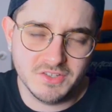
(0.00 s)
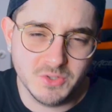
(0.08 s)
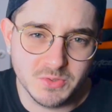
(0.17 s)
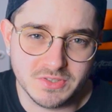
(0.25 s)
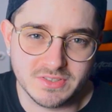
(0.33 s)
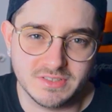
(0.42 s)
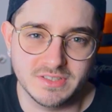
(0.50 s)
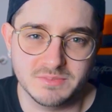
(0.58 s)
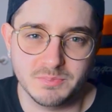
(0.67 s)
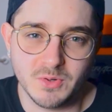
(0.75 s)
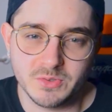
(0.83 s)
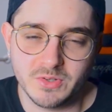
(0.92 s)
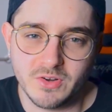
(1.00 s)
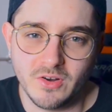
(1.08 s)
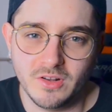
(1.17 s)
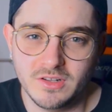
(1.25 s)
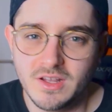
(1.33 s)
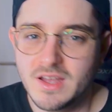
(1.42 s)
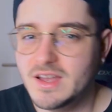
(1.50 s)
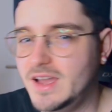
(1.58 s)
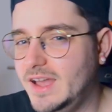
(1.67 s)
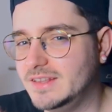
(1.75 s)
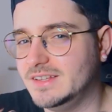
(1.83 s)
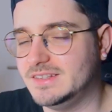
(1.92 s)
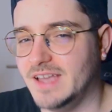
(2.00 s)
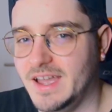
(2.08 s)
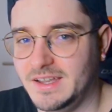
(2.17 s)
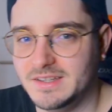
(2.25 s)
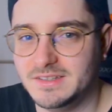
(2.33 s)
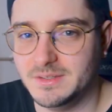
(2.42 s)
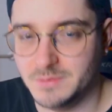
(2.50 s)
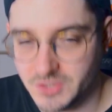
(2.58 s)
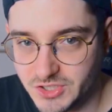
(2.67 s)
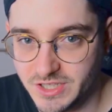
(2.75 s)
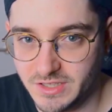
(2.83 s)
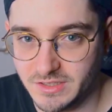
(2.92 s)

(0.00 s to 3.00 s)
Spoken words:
use this protocol and attack the machine.